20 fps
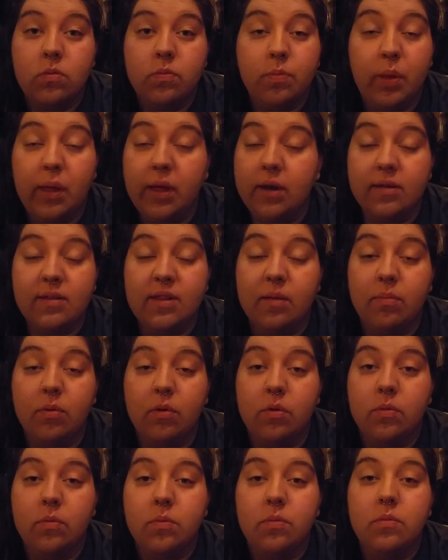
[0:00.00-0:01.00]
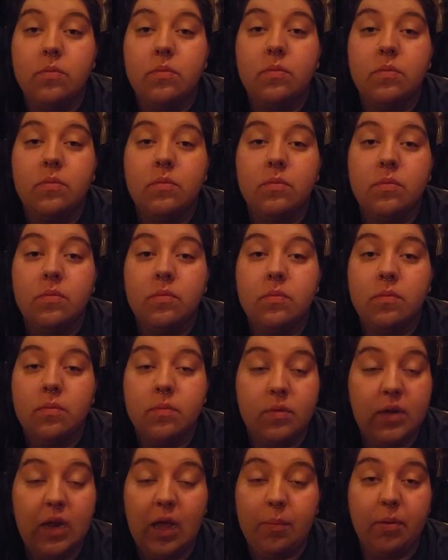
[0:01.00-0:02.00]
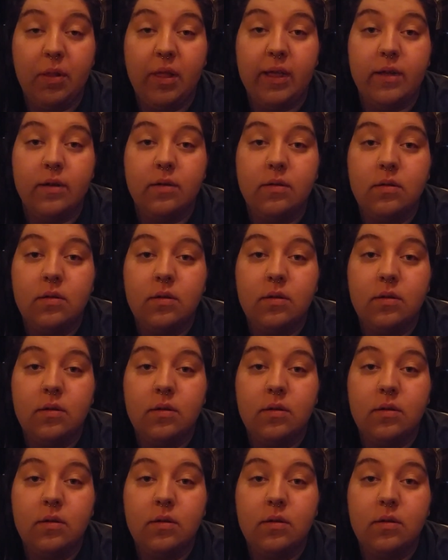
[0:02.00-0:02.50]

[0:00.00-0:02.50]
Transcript: Plain and simple. Not playing.